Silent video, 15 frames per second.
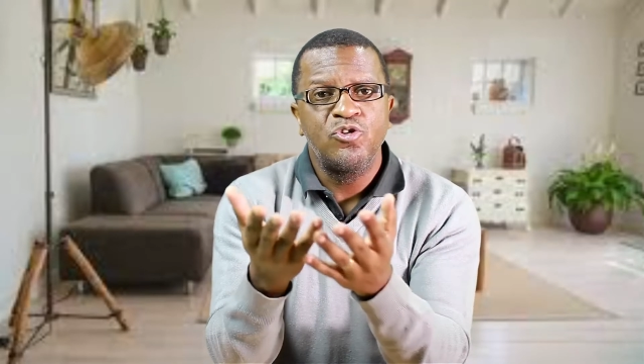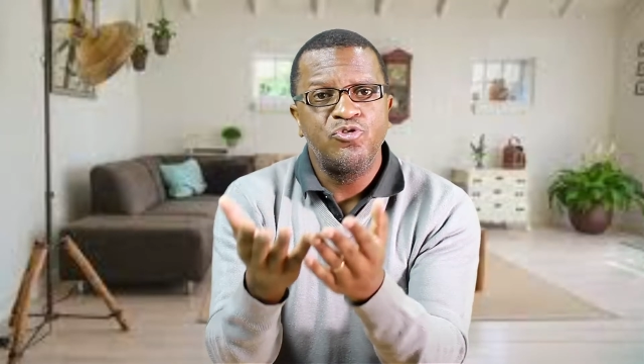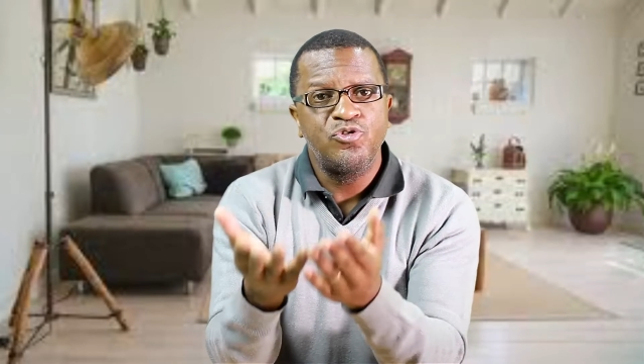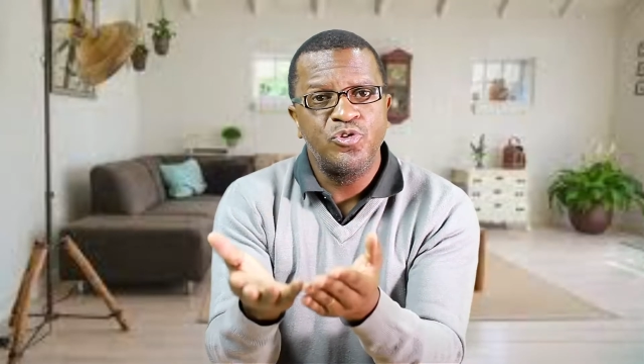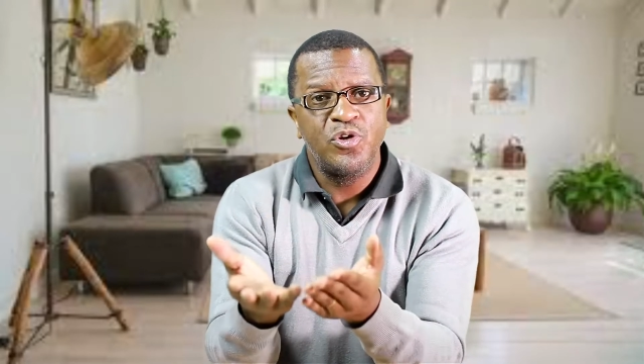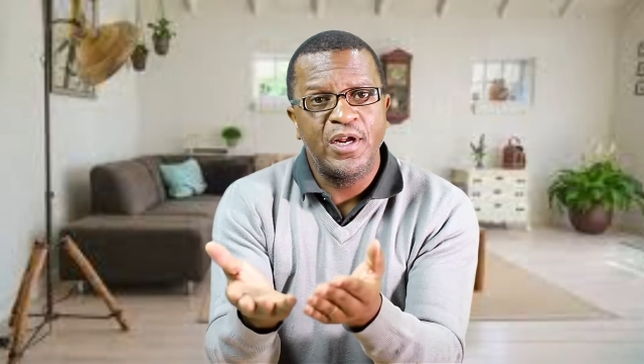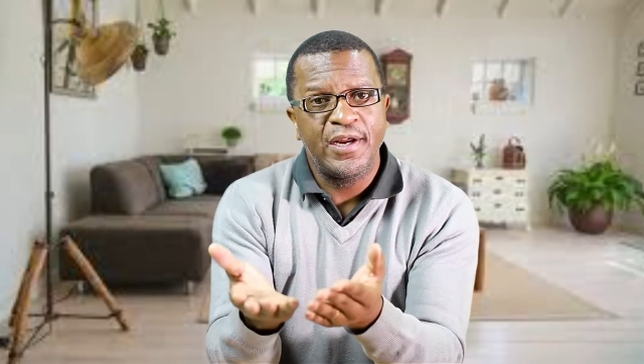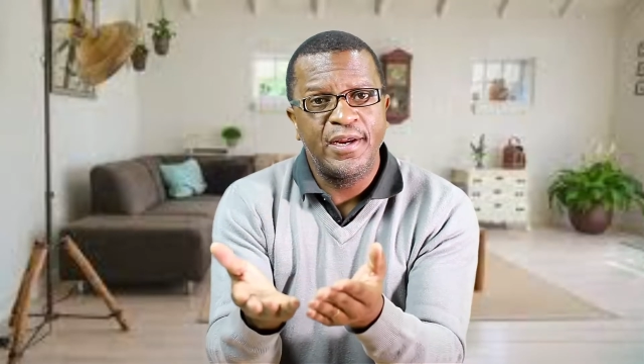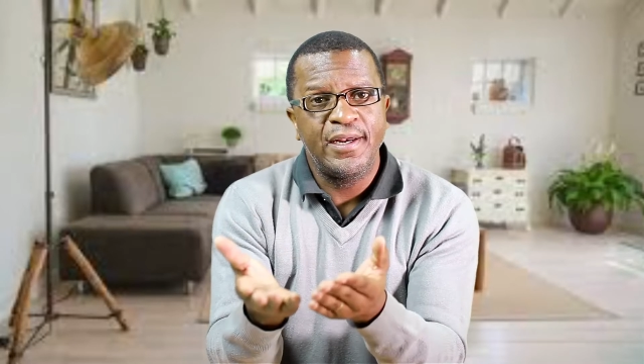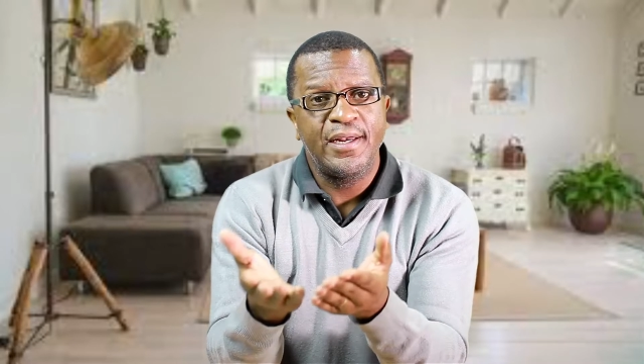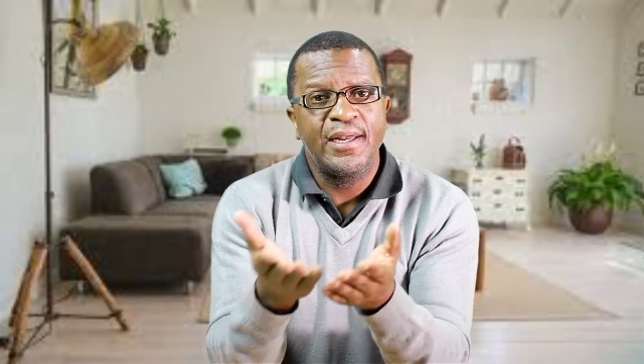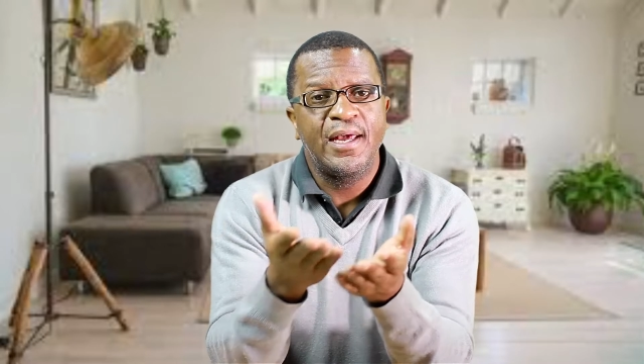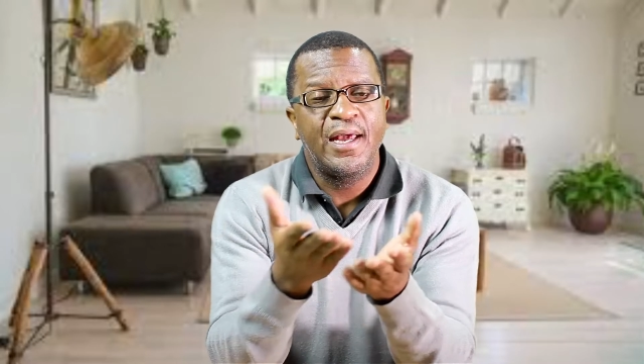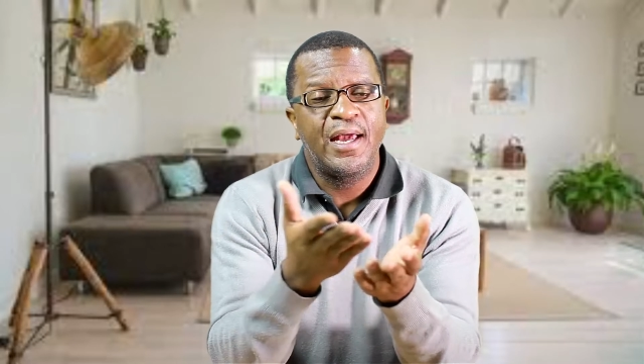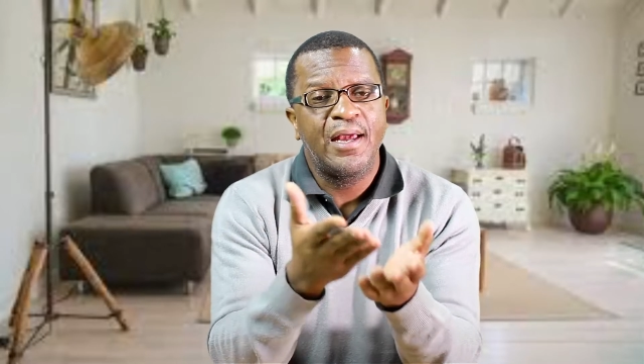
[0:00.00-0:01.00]
to learn
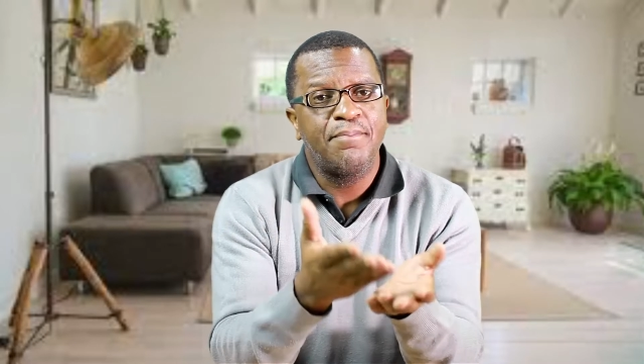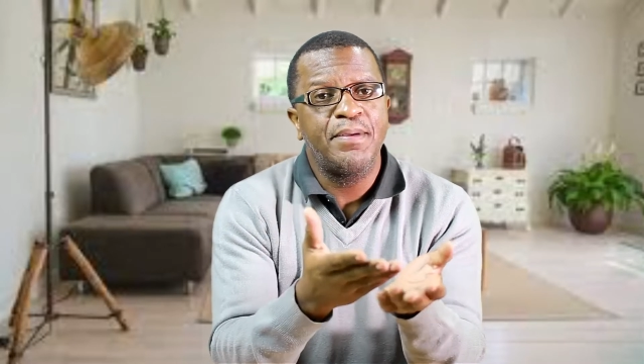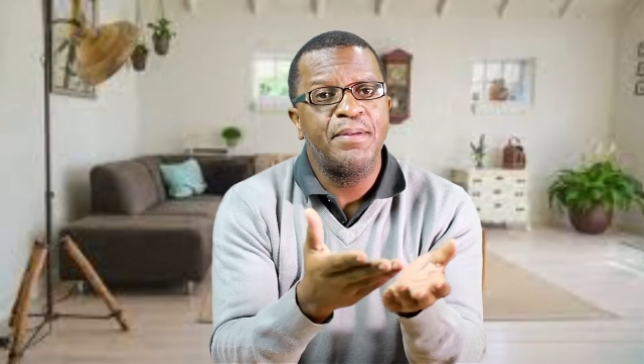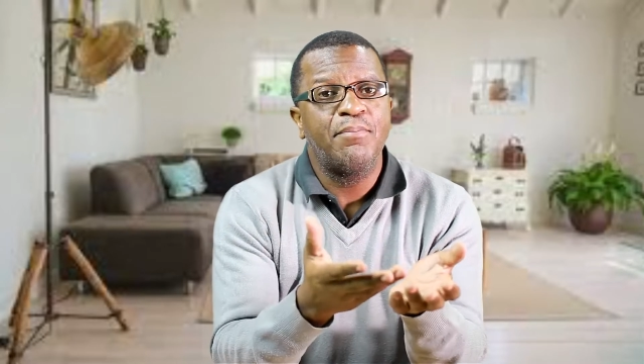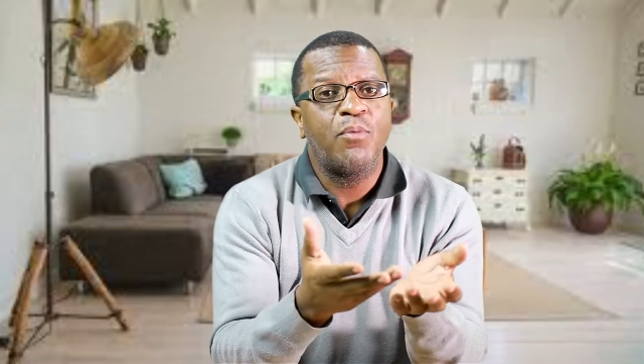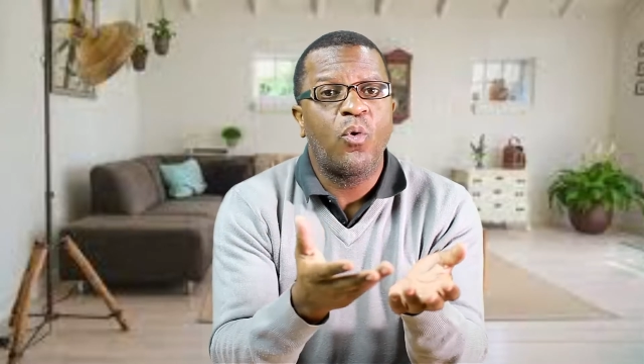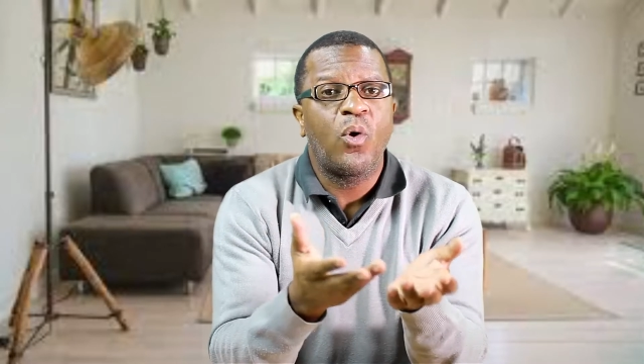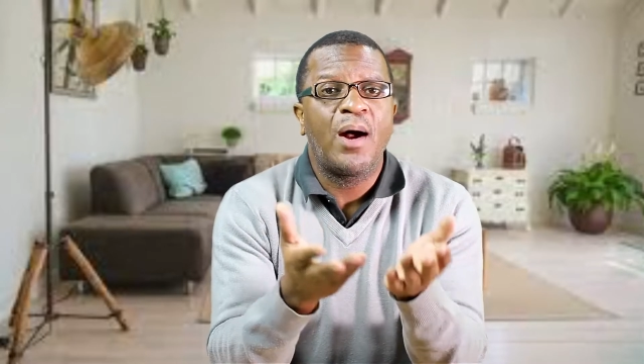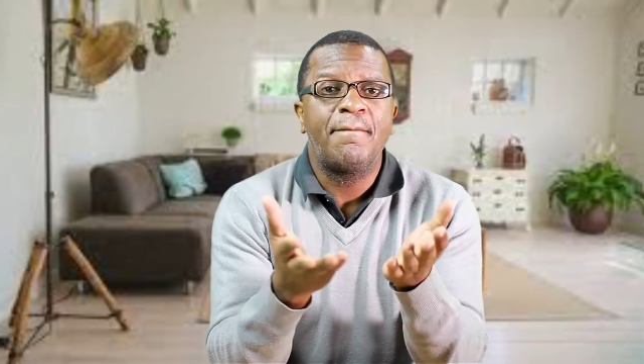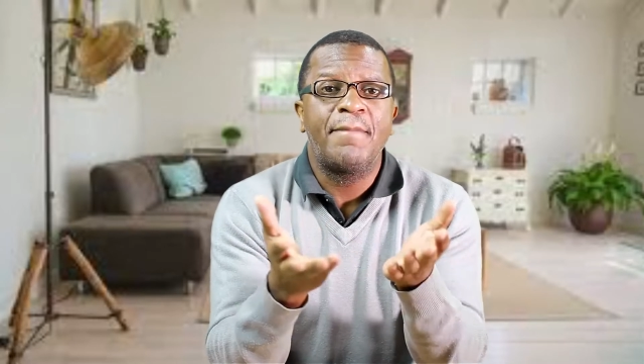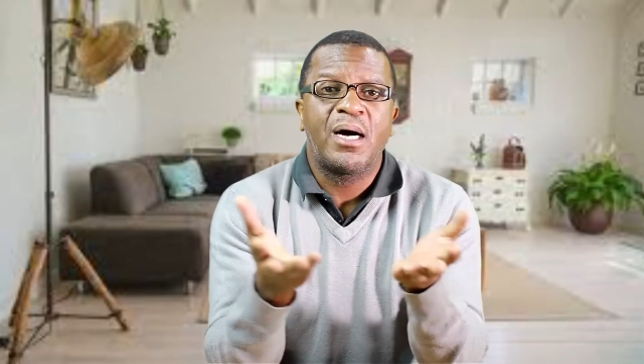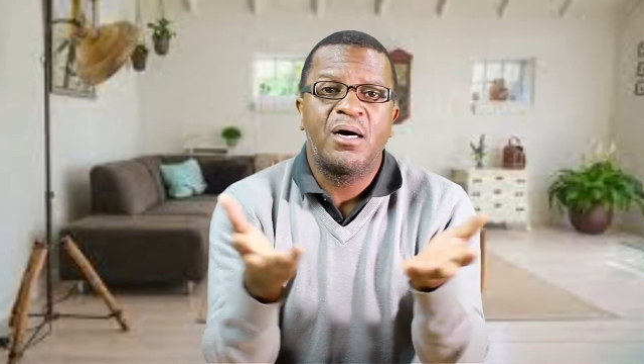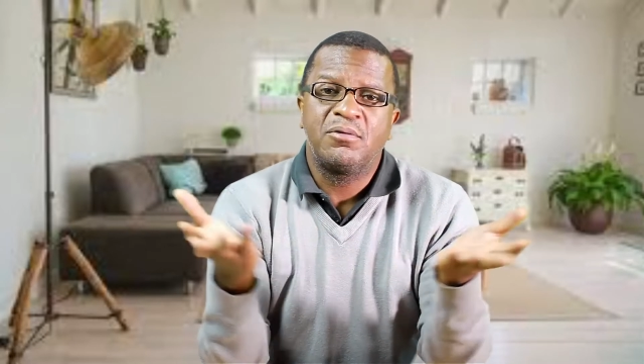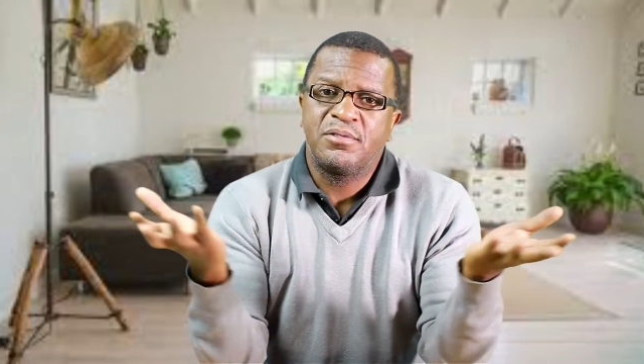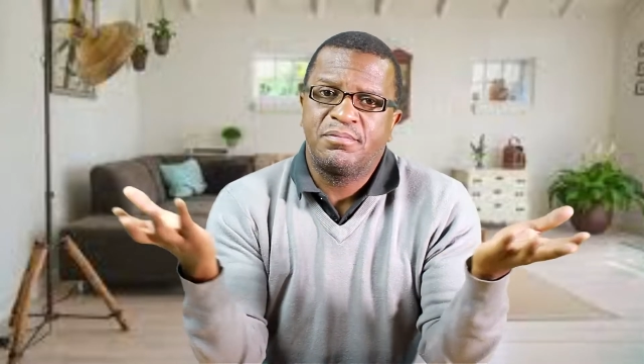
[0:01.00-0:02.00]
a bit more
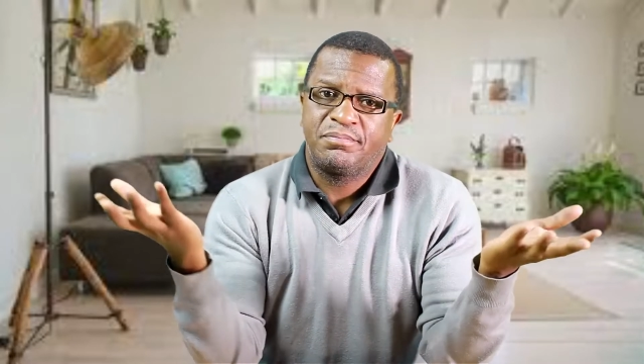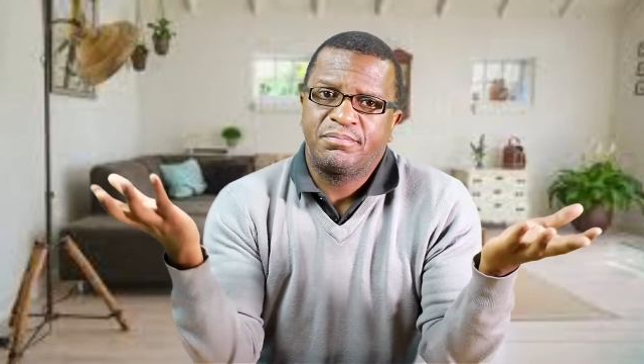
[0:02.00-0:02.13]
about